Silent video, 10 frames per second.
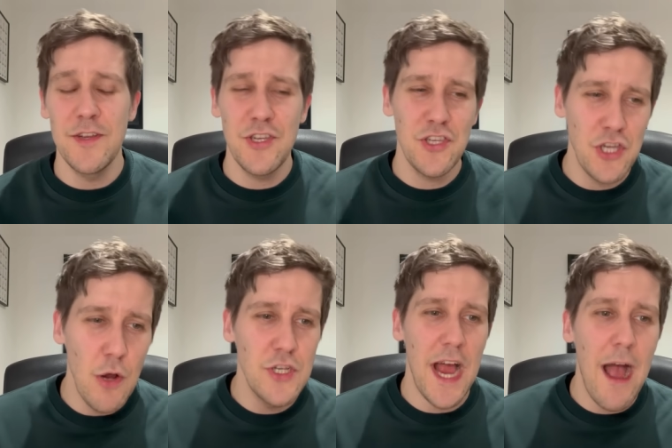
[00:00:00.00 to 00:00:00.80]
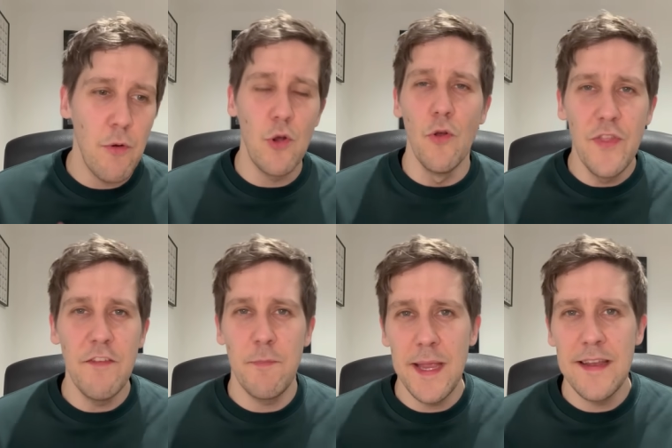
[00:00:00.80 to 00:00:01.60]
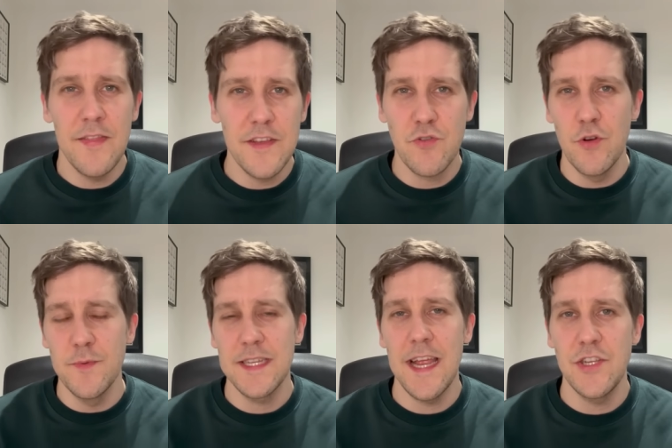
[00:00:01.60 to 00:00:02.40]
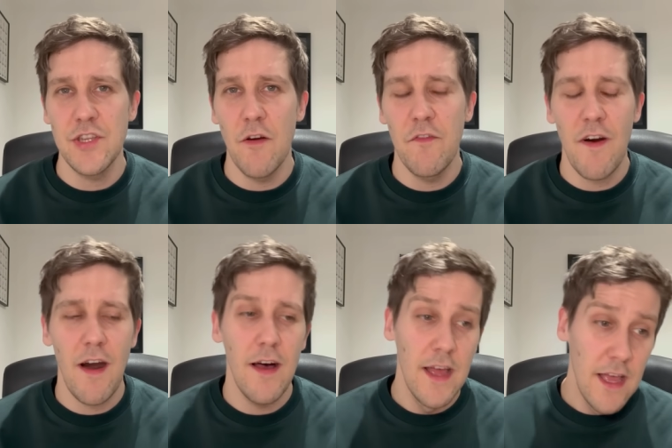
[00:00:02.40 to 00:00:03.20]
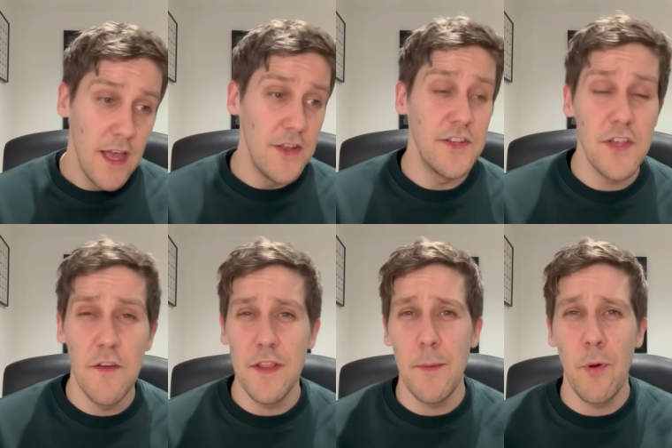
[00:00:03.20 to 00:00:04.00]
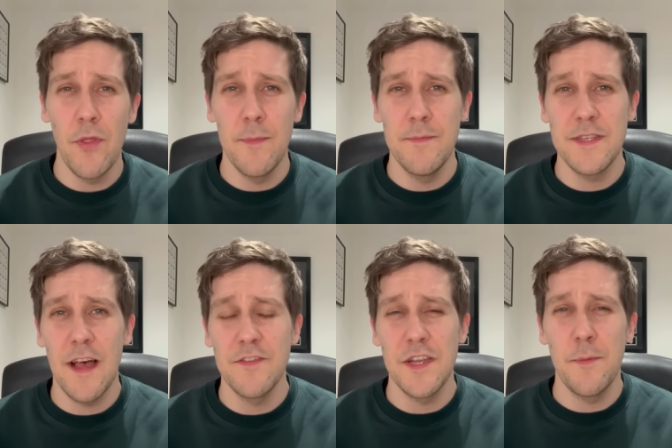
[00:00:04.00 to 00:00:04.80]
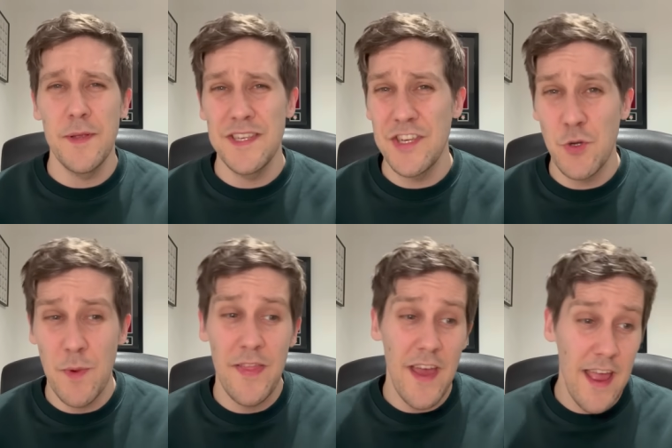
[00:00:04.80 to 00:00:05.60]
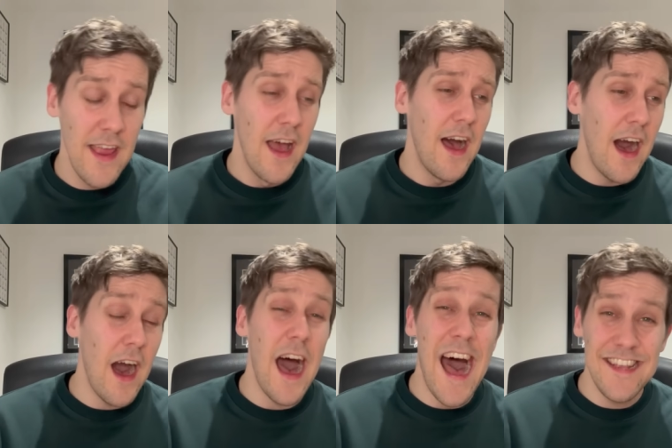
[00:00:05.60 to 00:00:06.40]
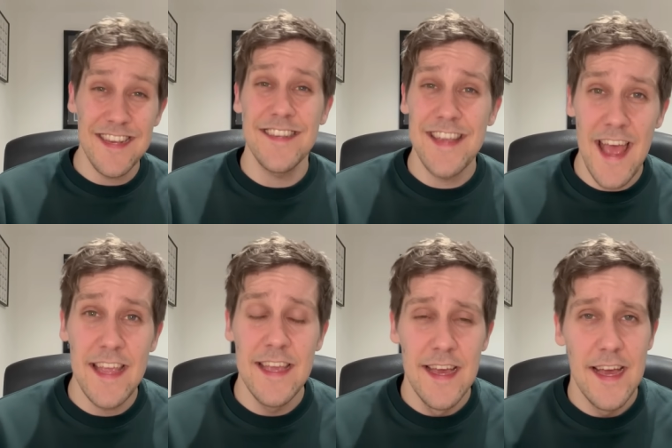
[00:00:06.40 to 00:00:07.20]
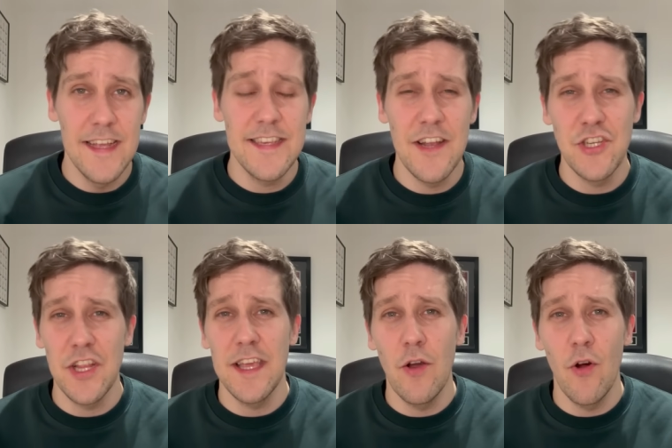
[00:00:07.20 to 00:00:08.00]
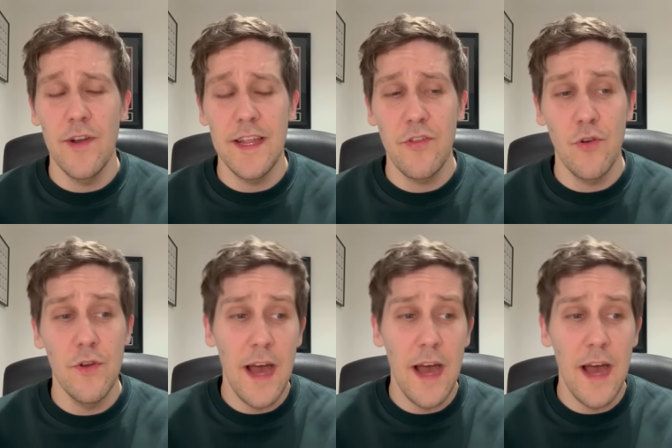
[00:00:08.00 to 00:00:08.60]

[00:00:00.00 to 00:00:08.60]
But it just shows you how good they've been in this group stage so far and deservedly put themselves in a position where they are, as I say, essentially already through.